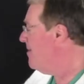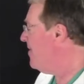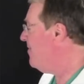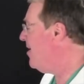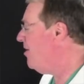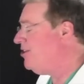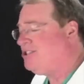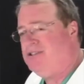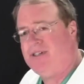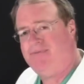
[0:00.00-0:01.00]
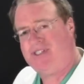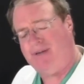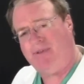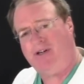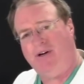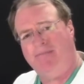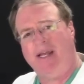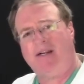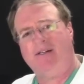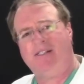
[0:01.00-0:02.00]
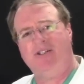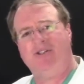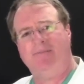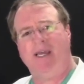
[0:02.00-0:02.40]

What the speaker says: And then they also look for something called medical decision